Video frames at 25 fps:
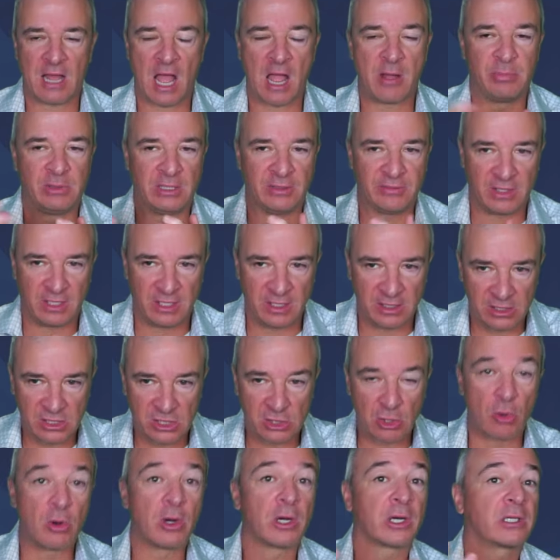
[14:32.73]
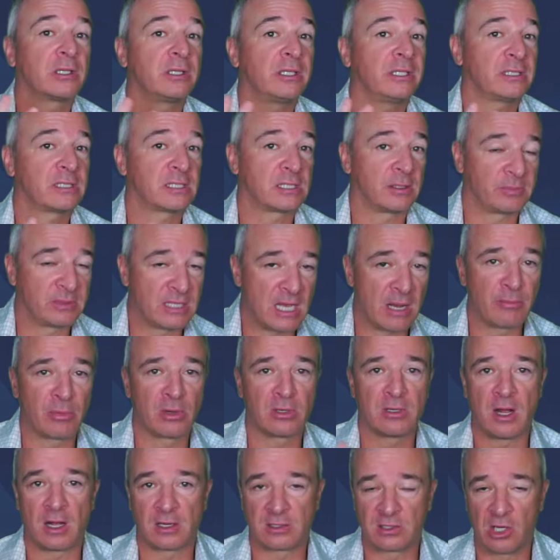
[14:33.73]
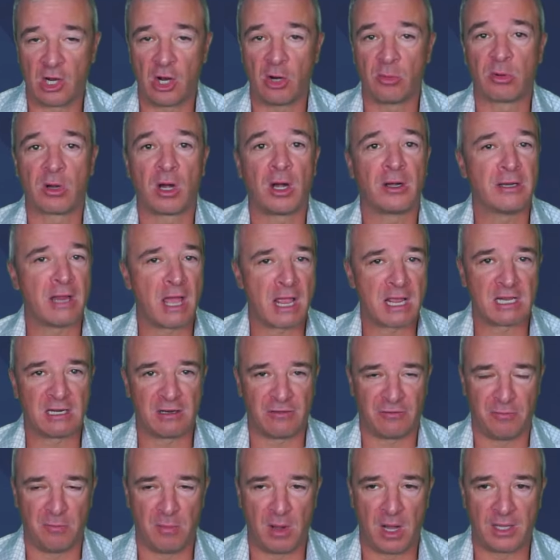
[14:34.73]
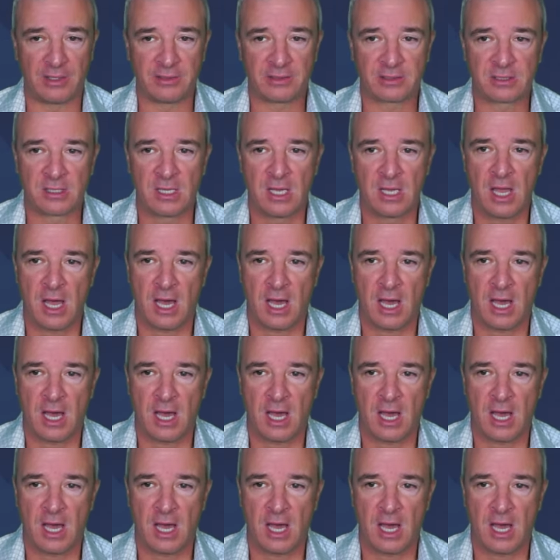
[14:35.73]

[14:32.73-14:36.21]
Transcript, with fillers: I believe that historically, September and October are negative months,